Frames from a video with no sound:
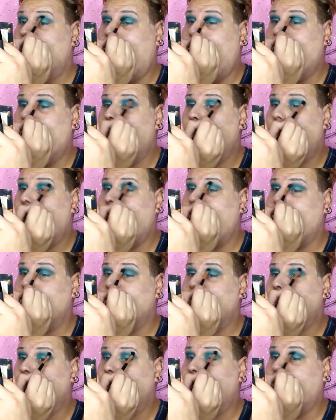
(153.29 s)
And all I
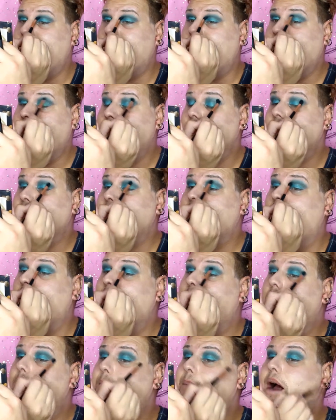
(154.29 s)
am doing is I'm
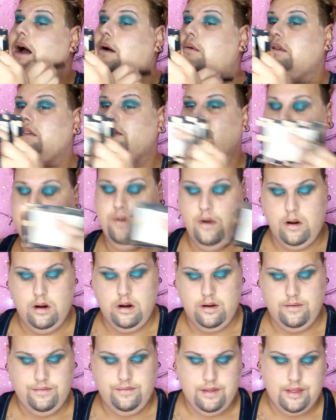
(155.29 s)
going backwards and
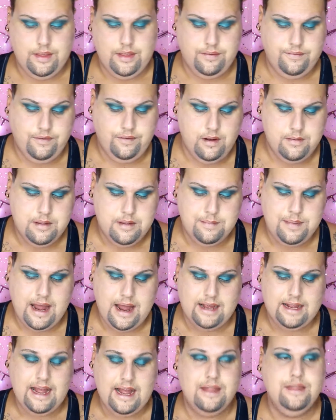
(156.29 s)
forth from the
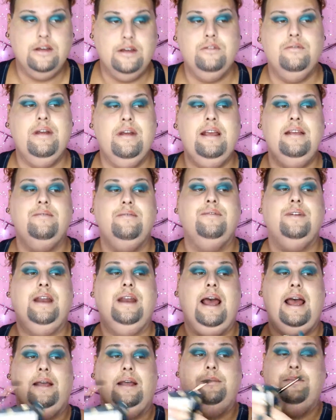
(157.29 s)
black and the green for
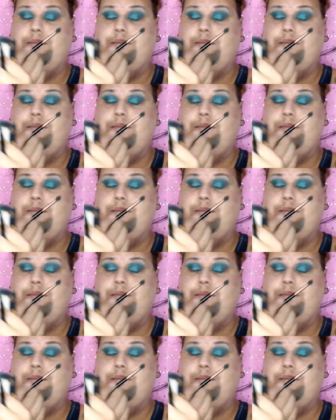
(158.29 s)
now.